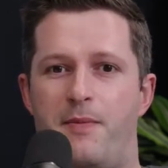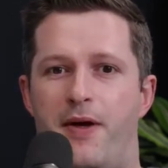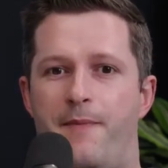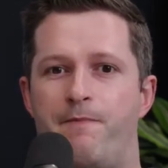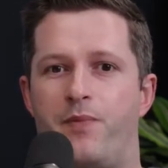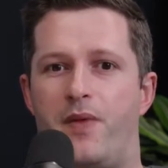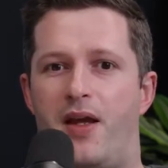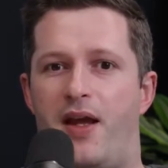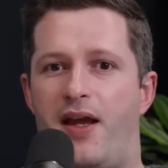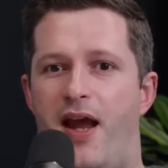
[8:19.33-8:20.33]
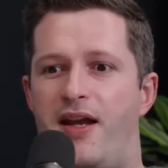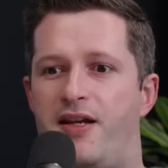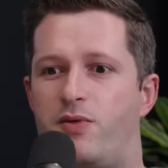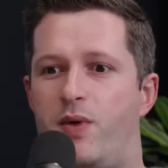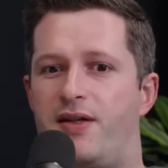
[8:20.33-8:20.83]
But yeah, again, he
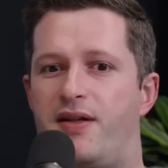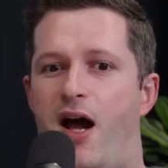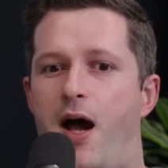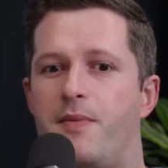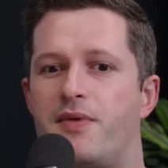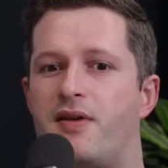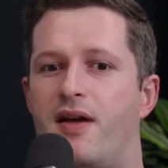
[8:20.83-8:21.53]
just went in armed